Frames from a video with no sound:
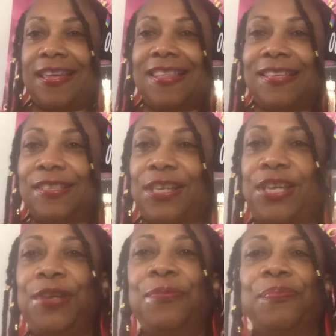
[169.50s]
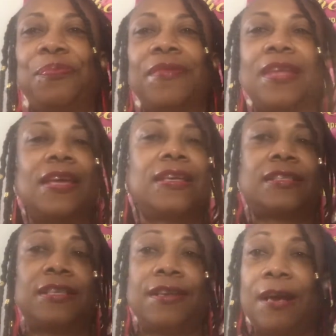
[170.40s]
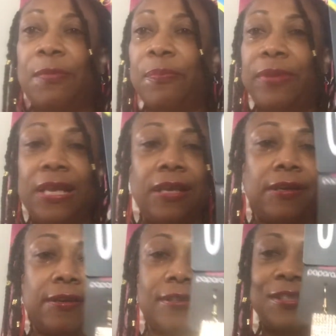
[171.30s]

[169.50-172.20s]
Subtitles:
These are cute. So you know I'm a bling girl.